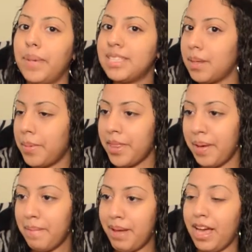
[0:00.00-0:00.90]
But some of
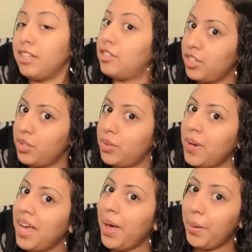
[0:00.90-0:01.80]
them I do
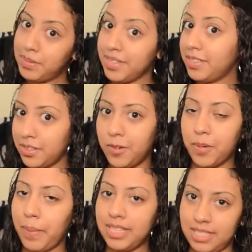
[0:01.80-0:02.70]
obsess
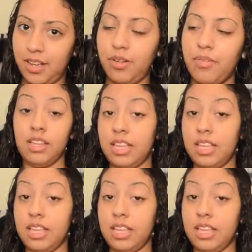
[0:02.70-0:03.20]
over myself.